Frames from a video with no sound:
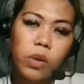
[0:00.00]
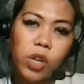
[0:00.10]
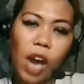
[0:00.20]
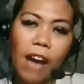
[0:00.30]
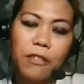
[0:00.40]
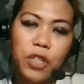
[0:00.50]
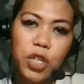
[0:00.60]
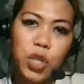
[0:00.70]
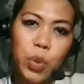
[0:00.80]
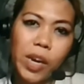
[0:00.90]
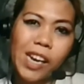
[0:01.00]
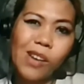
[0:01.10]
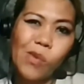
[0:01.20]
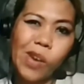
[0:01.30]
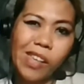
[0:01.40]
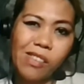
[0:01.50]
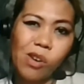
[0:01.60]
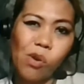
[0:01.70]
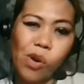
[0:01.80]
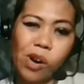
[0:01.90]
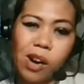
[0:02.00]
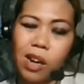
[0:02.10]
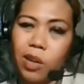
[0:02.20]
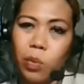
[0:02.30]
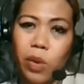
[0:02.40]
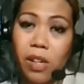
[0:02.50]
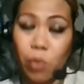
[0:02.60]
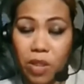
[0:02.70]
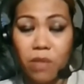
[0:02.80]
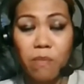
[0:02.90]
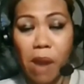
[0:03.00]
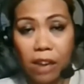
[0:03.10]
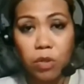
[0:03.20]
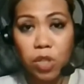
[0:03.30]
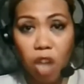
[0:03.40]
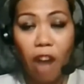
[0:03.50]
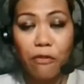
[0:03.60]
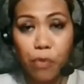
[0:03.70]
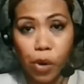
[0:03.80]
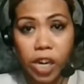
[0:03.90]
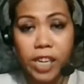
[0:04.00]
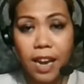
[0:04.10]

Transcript: you have to do it with your with Microsoft Word,